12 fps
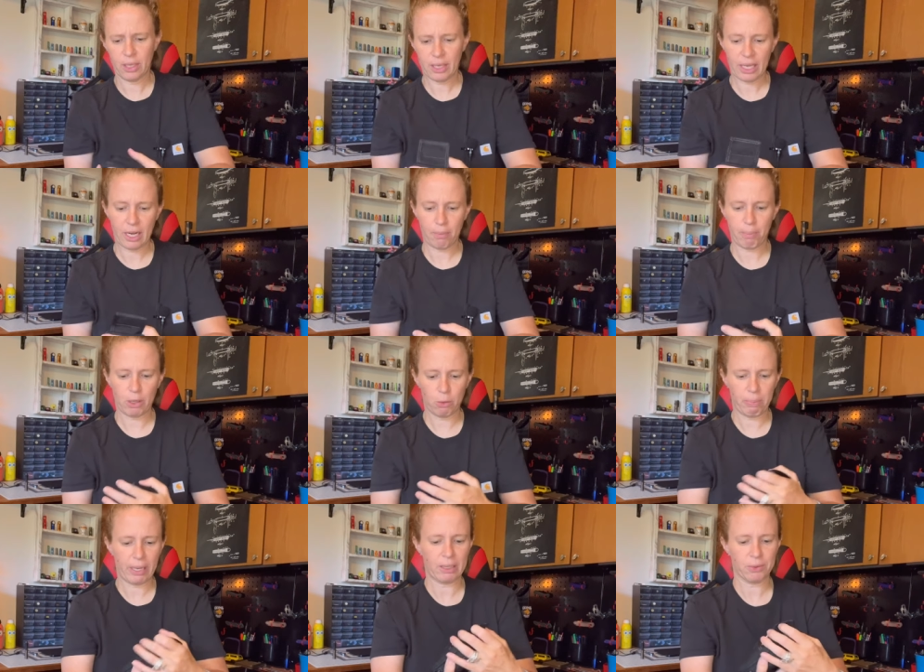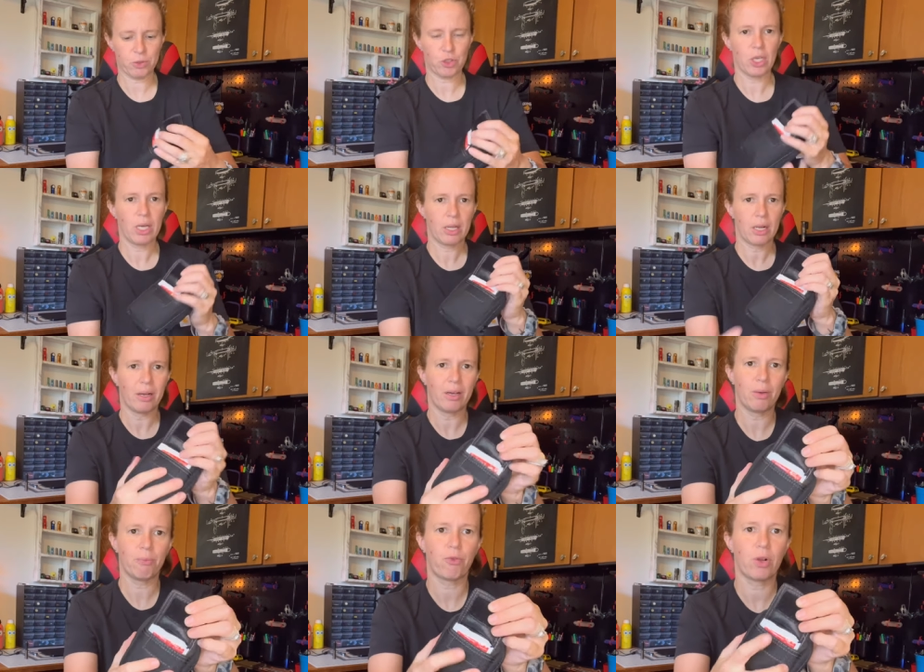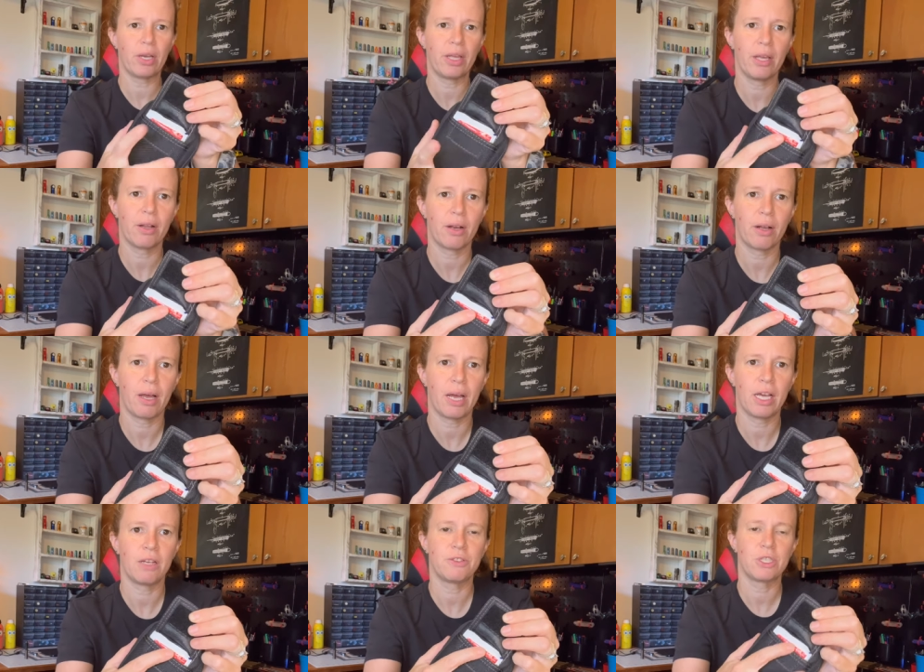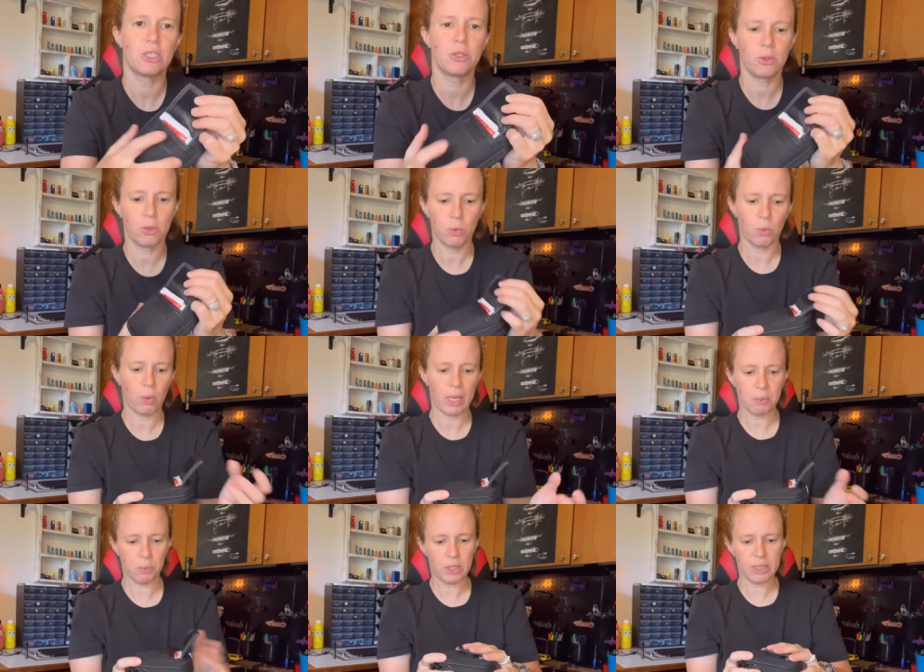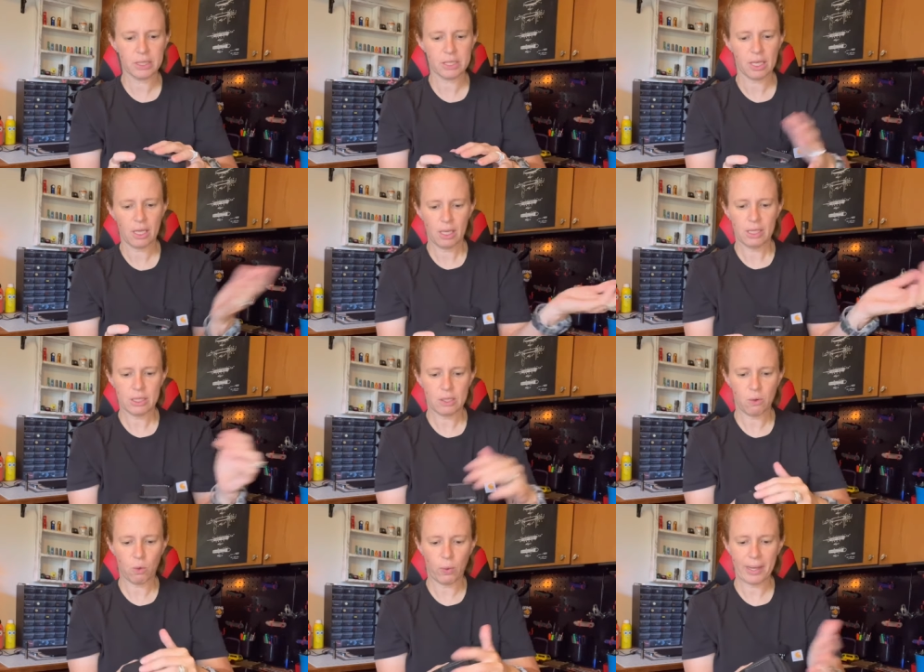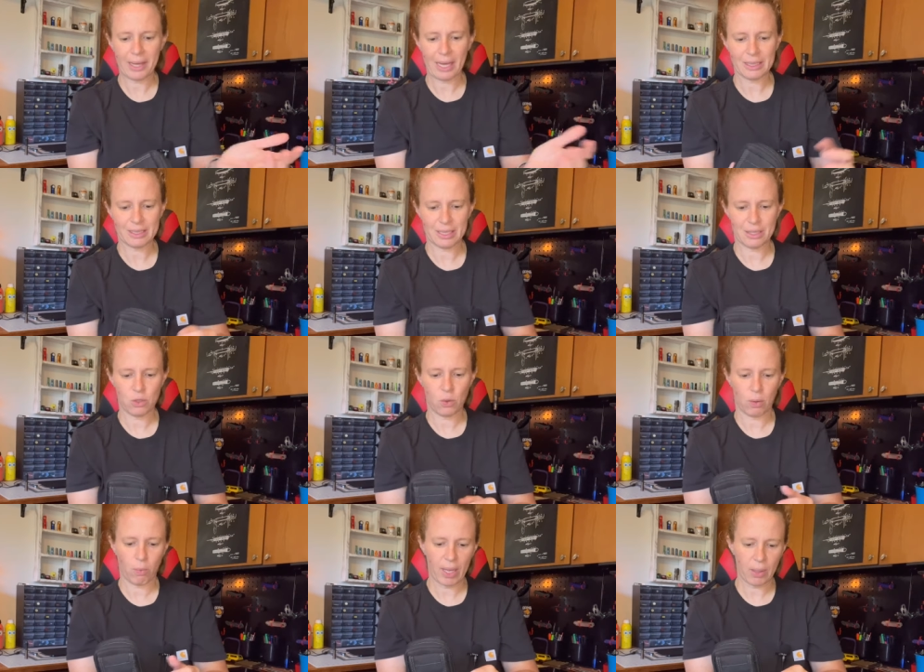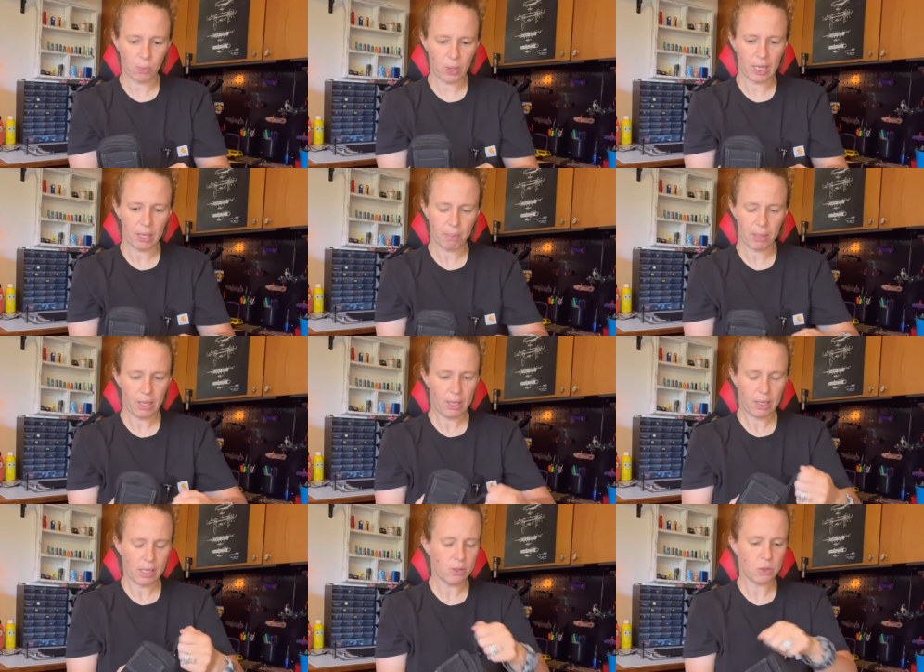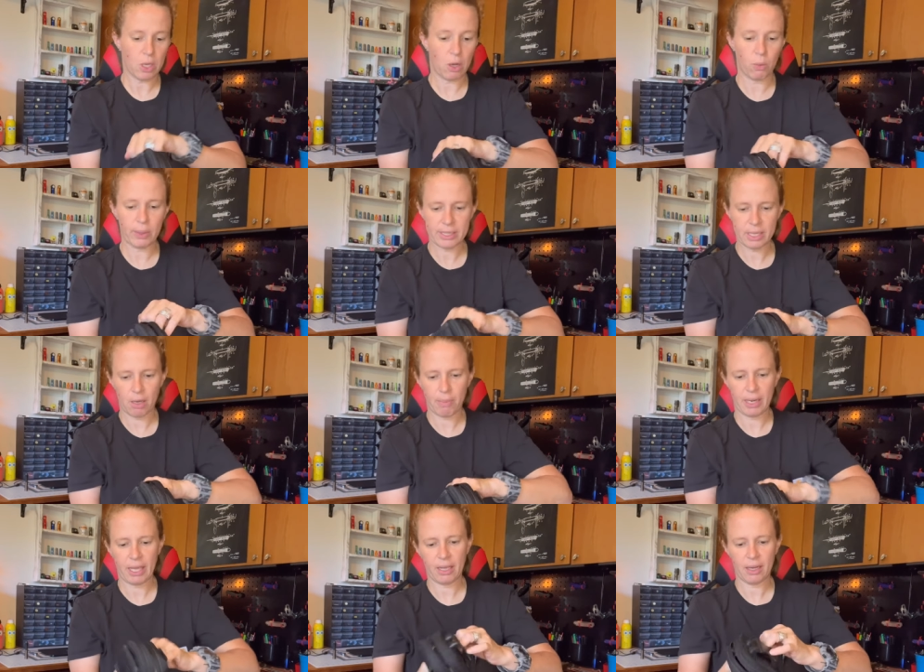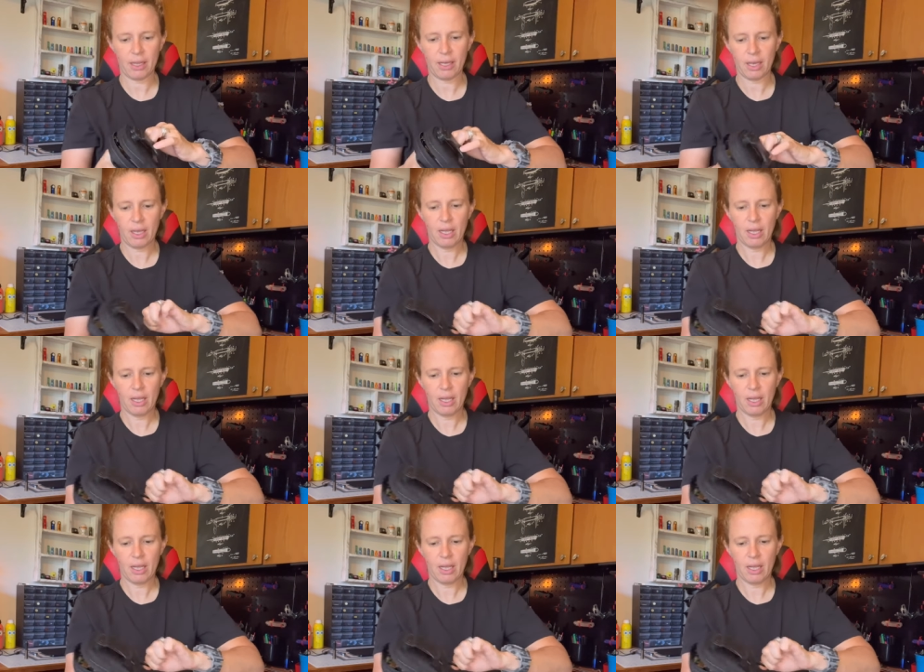in a belt pouch uh, up front here I have two wet ones so quick access to a wet wipe those always come in handy